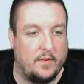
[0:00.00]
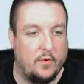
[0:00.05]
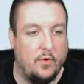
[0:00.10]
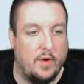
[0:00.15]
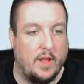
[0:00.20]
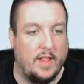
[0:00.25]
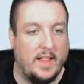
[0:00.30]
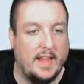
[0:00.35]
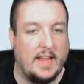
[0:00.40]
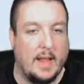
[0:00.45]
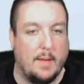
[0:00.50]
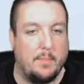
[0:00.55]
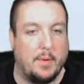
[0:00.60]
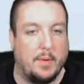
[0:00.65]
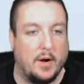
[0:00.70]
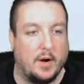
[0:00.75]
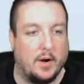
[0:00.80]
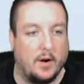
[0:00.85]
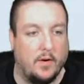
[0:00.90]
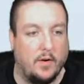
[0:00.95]
Ooh, I like that
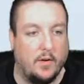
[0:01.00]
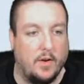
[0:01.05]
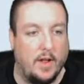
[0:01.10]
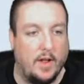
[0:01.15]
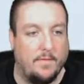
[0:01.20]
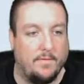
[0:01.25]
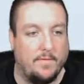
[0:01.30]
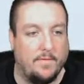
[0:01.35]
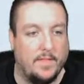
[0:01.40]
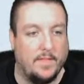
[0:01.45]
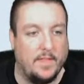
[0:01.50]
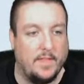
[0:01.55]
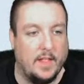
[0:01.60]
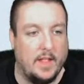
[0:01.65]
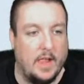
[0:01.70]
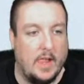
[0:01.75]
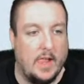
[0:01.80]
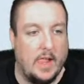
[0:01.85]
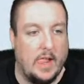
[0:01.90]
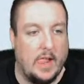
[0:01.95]
burger. Hold on.
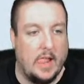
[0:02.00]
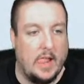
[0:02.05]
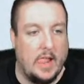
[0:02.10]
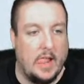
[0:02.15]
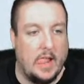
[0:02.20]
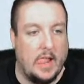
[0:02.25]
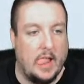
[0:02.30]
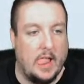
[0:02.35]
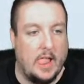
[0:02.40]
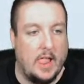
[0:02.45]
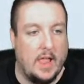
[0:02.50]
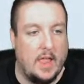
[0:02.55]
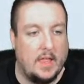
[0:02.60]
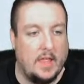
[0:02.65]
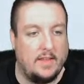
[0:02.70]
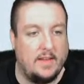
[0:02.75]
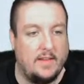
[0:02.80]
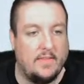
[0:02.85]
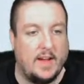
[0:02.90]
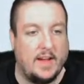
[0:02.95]
Let's
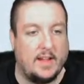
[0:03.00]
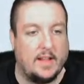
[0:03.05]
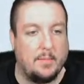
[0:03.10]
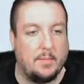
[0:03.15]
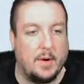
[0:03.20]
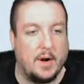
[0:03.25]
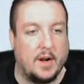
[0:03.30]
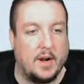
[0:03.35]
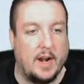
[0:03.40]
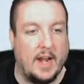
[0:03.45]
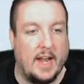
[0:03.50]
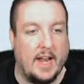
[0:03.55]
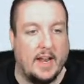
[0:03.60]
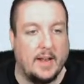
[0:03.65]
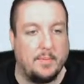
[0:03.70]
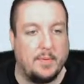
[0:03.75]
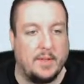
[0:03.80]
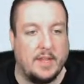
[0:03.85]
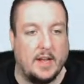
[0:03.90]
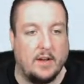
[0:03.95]
see if I get the burger and the
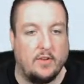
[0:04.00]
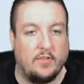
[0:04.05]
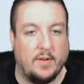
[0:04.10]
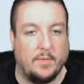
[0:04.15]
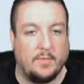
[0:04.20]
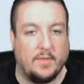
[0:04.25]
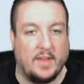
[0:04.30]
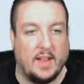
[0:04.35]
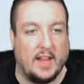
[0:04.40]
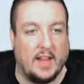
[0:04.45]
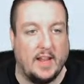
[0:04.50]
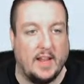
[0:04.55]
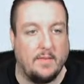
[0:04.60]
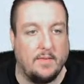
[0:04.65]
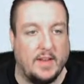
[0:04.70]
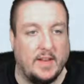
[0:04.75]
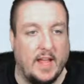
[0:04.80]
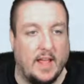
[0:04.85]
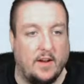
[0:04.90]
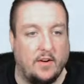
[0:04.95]
potato chips. Can I get them
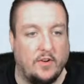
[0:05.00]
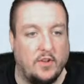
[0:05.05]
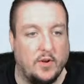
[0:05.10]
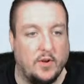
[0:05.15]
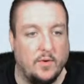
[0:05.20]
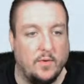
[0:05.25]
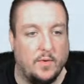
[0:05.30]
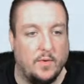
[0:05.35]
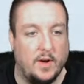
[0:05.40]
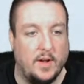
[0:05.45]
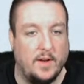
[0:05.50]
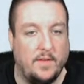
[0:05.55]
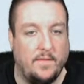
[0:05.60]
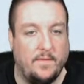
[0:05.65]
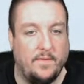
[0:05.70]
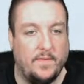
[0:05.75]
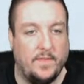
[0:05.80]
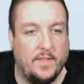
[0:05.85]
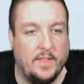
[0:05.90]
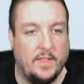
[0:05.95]
together, two and one?
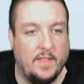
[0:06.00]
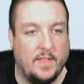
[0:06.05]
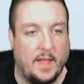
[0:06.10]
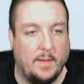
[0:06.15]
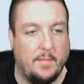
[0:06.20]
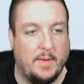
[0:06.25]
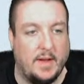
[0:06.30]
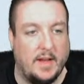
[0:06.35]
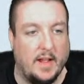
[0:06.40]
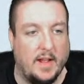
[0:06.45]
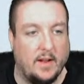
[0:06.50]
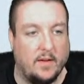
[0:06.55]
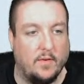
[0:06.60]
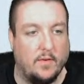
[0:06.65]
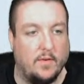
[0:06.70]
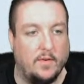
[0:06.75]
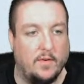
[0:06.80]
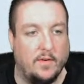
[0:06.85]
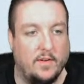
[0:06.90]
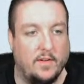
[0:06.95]
That'd be kind of
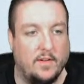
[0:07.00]
cool.